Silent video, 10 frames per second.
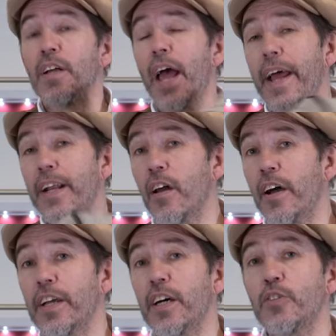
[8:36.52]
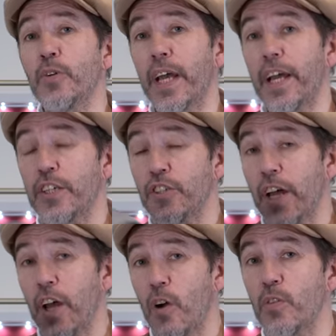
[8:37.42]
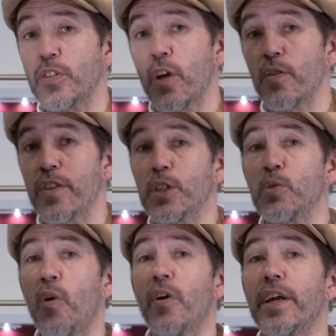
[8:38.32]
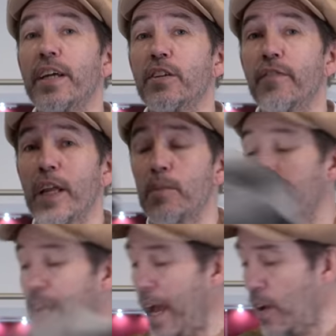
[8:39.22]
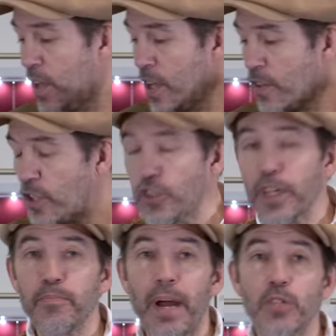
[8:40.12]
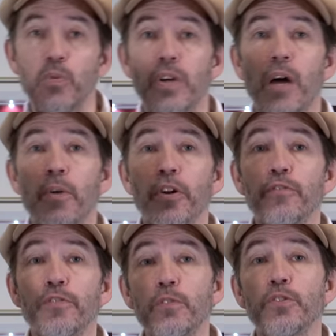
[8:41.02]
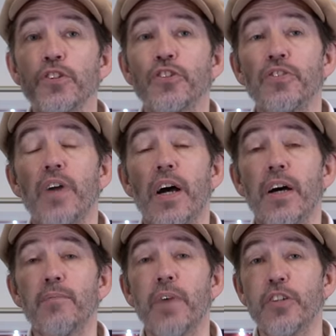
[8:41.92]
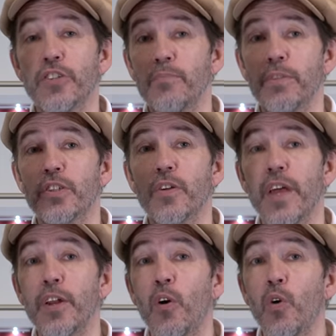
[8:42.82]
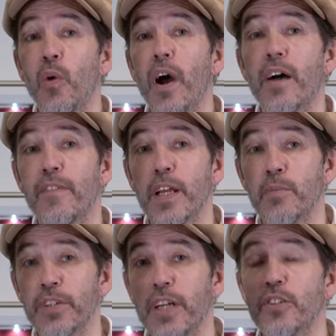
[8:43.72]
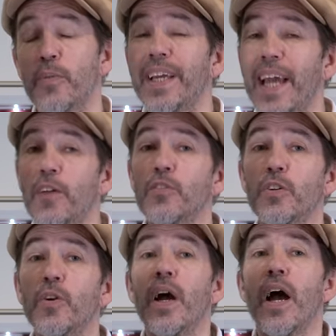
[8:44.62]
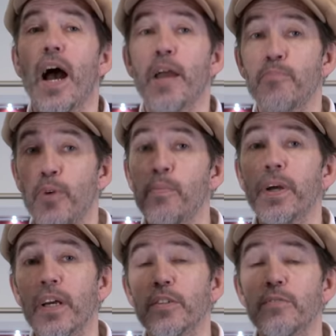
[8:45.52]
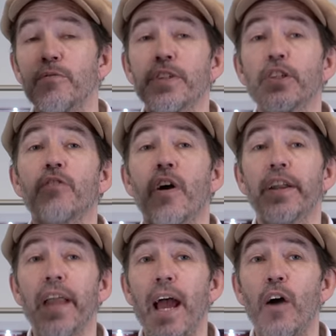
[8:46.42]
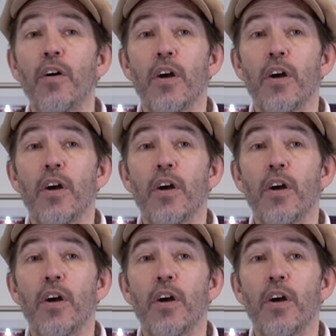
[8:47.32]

headliner as you get in a J O, so this one is available now. The cheek pads will come on a future Um, a shipment, so they're not quite available yet, so we cannot do a proper custom fitting right now,